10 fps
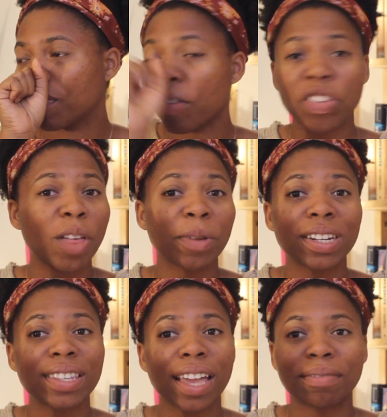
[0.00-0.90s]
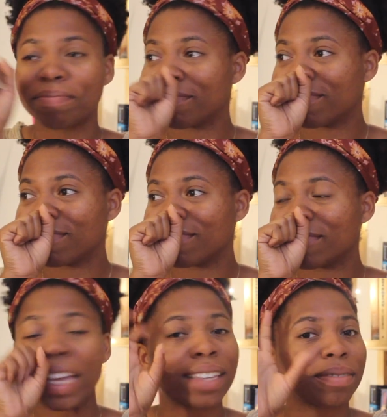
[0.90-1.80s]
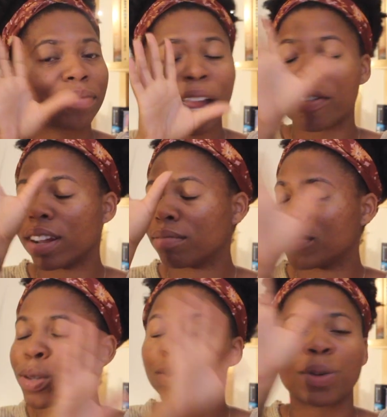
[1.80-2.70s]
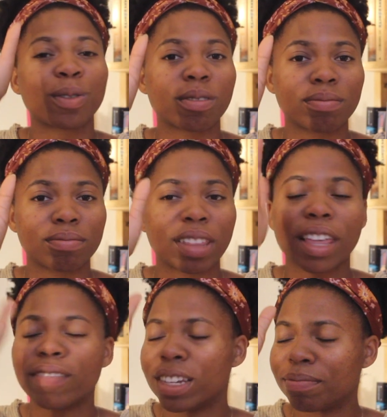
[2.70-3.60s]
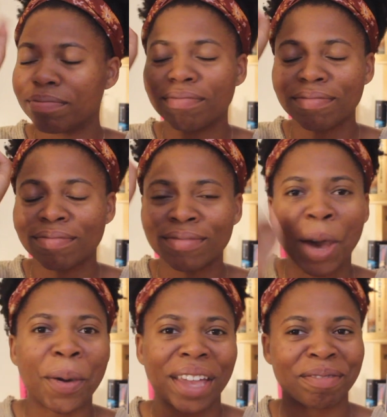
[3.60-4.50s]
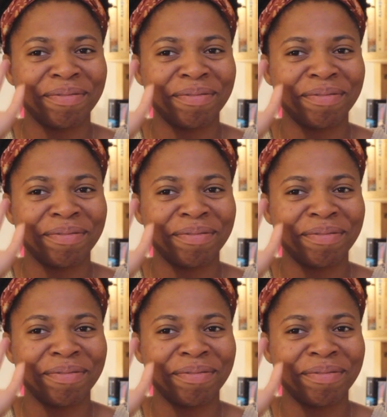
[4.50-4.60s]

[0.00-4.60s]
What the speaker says: That's all I'm gonna say. Yes, I read it. It was beautiful. Loved it. Okay.